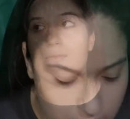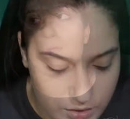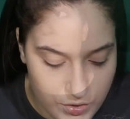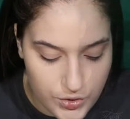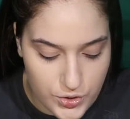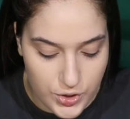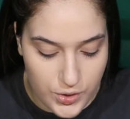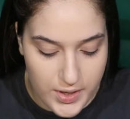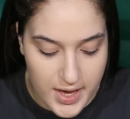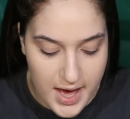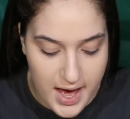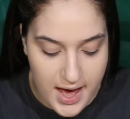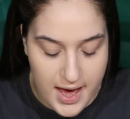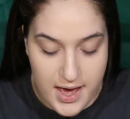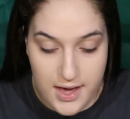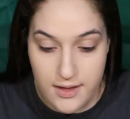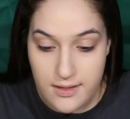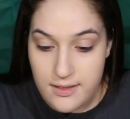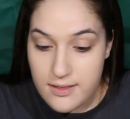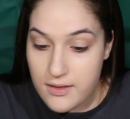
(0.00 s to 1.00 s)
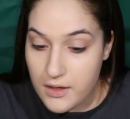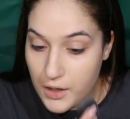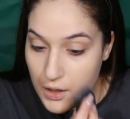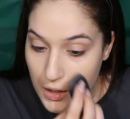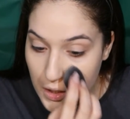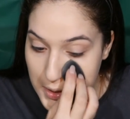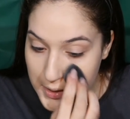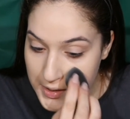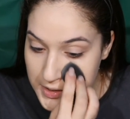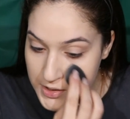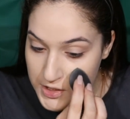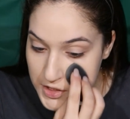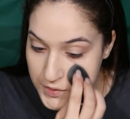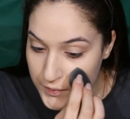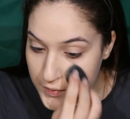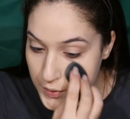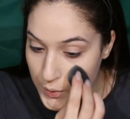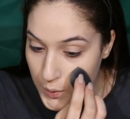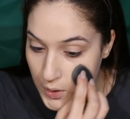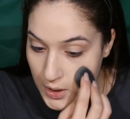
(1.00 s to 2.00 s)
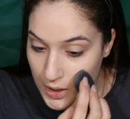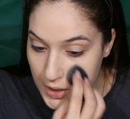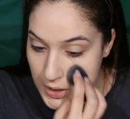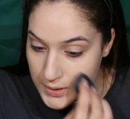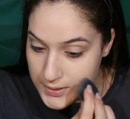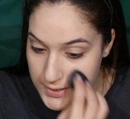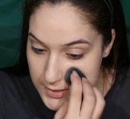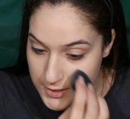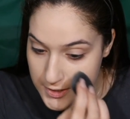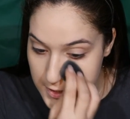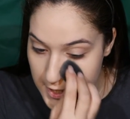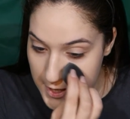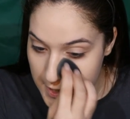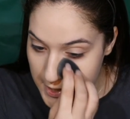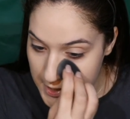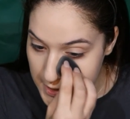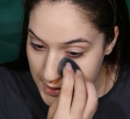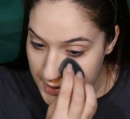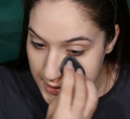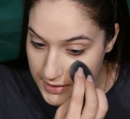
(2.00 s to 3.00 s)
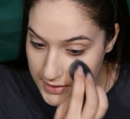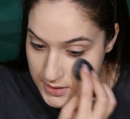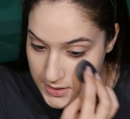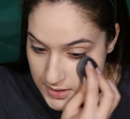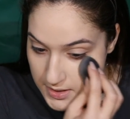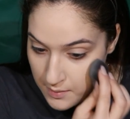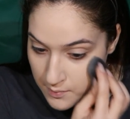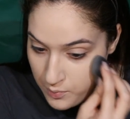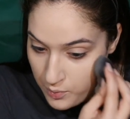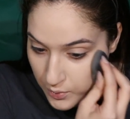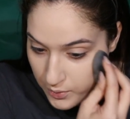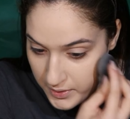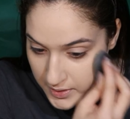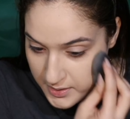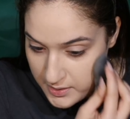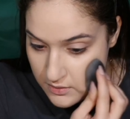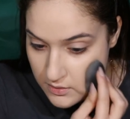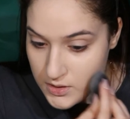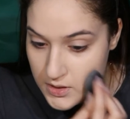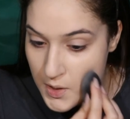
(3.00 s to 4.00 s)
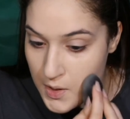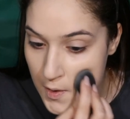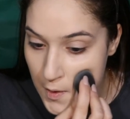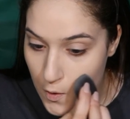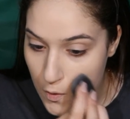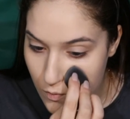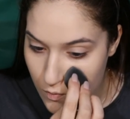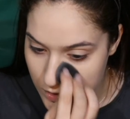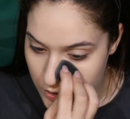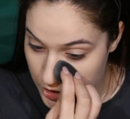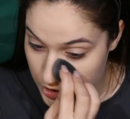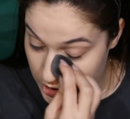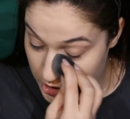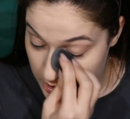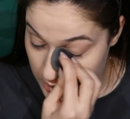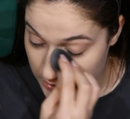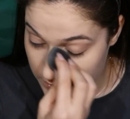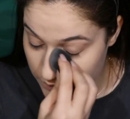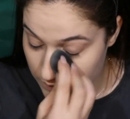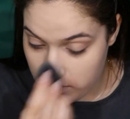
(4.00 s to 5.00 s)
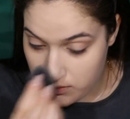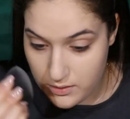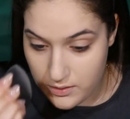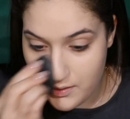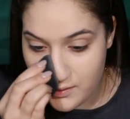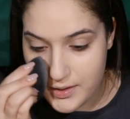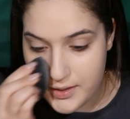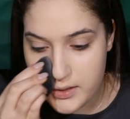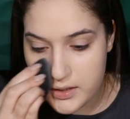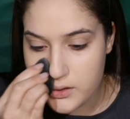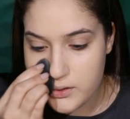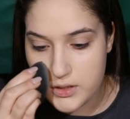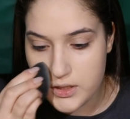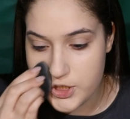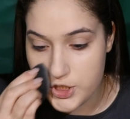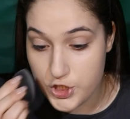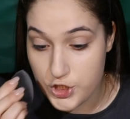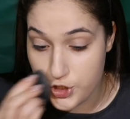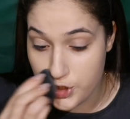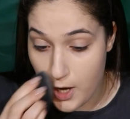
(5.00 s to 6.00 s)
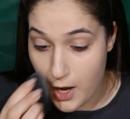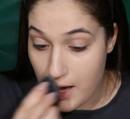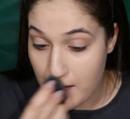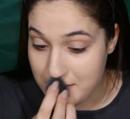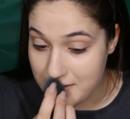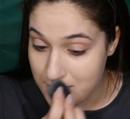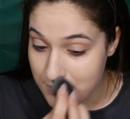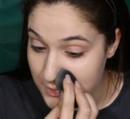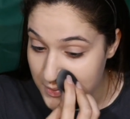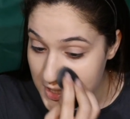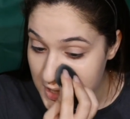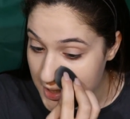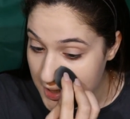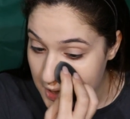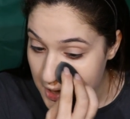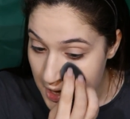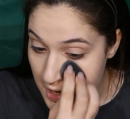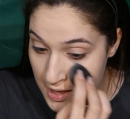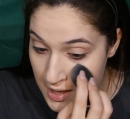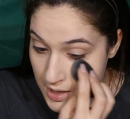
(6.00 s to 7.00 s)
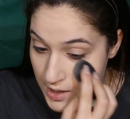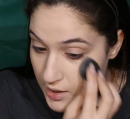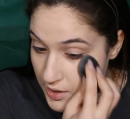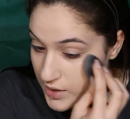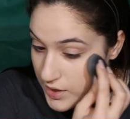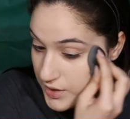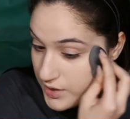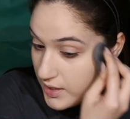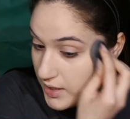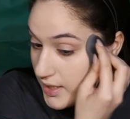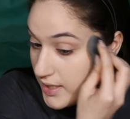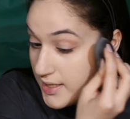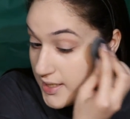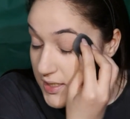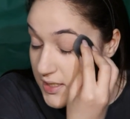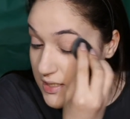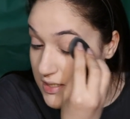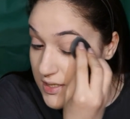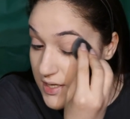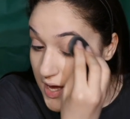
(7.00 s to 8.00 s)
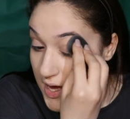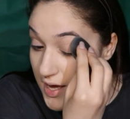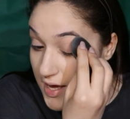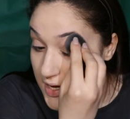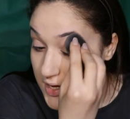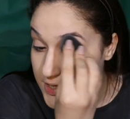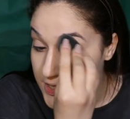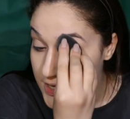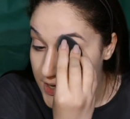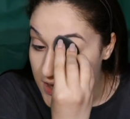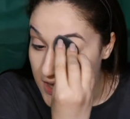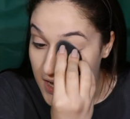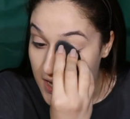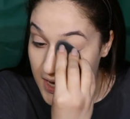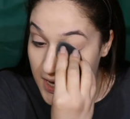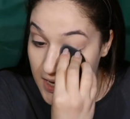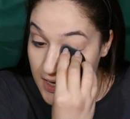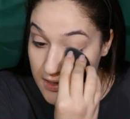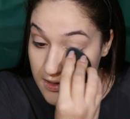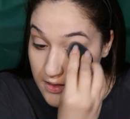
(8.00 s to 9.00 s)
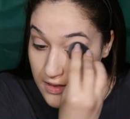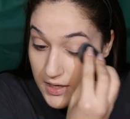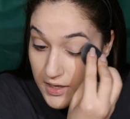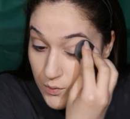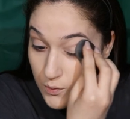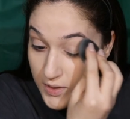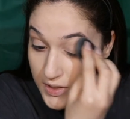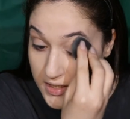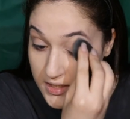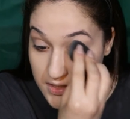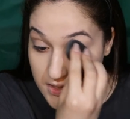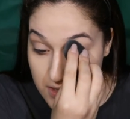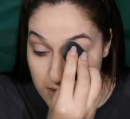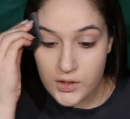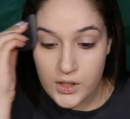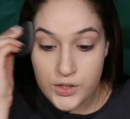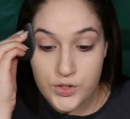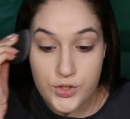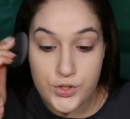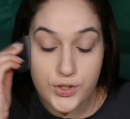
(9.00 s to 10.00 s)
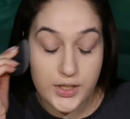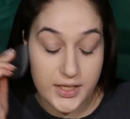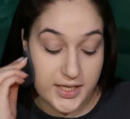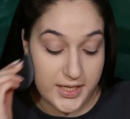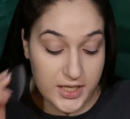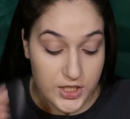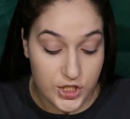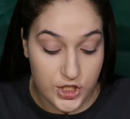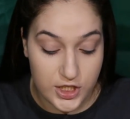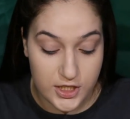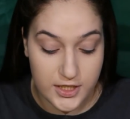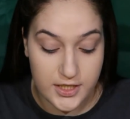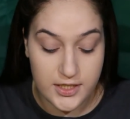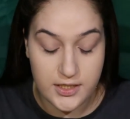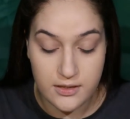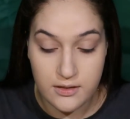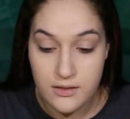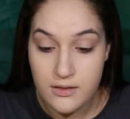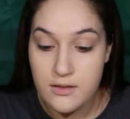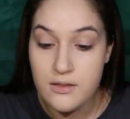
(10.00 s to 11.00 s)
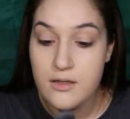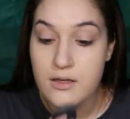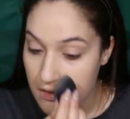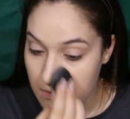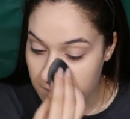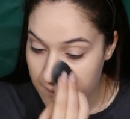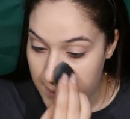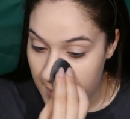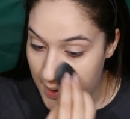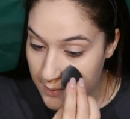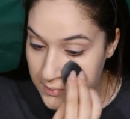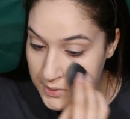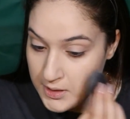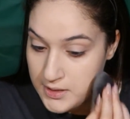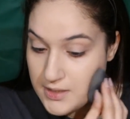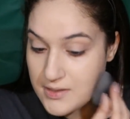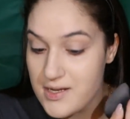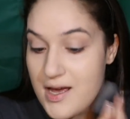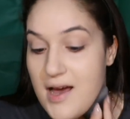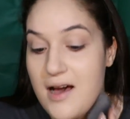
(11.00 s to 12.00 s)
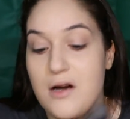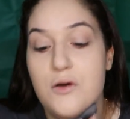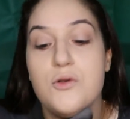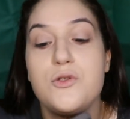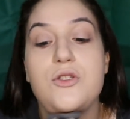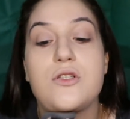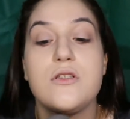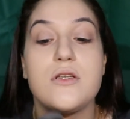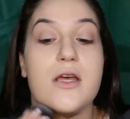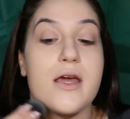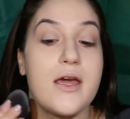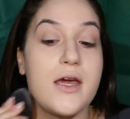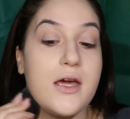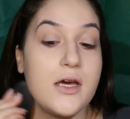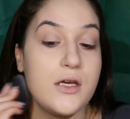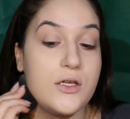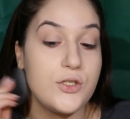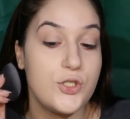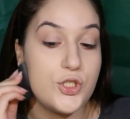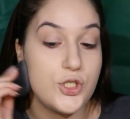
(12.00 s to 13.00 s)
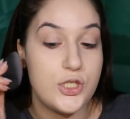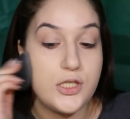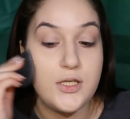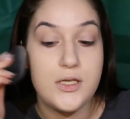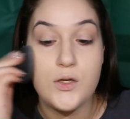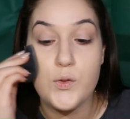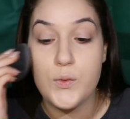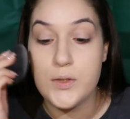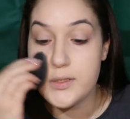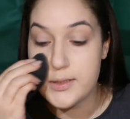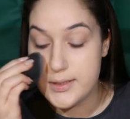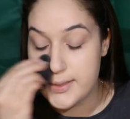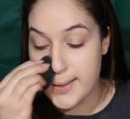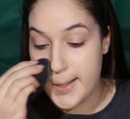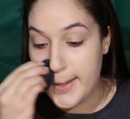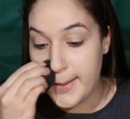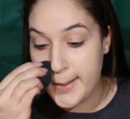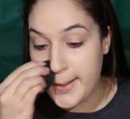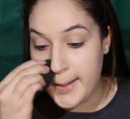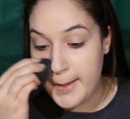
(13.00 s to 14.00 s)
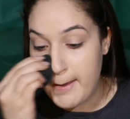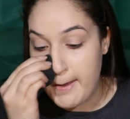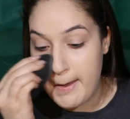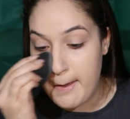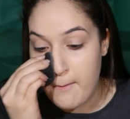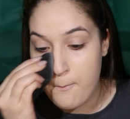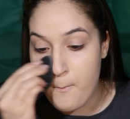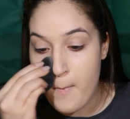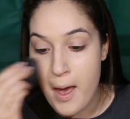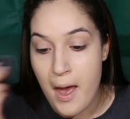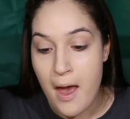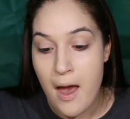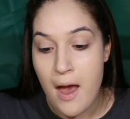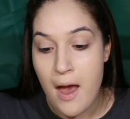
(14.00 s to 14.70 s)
So yeah, and the interviewer said at some point, which literally shocked me, he said that they went into the kitchen of Pamela's house and she was telling him